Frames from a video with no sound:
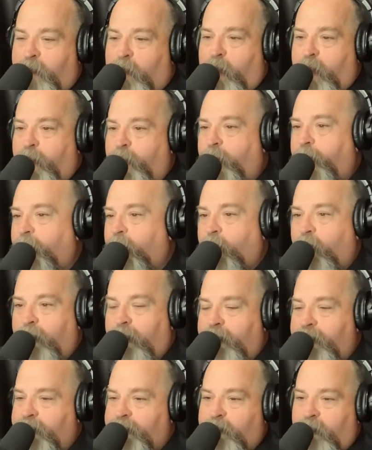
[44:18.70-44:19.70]
a portable
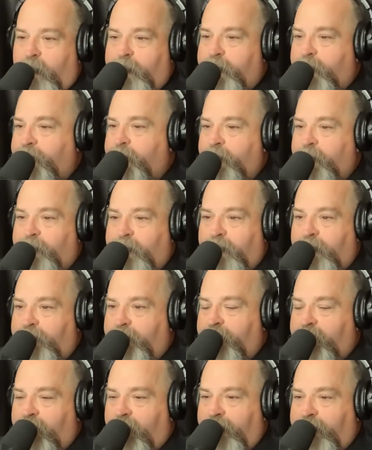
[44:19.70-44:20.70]
recorder and just go up to people
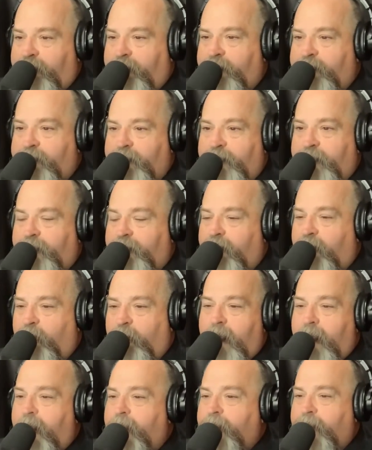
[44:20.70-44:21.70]
in like the city and go,
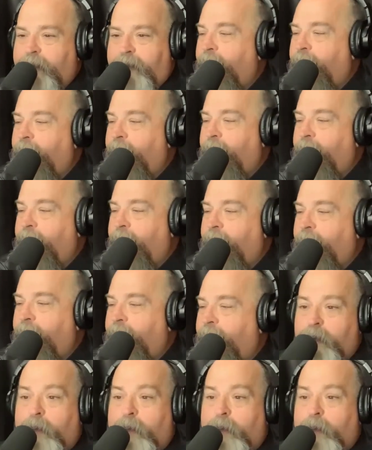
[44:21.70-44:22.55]
"Hey, my name's Ron.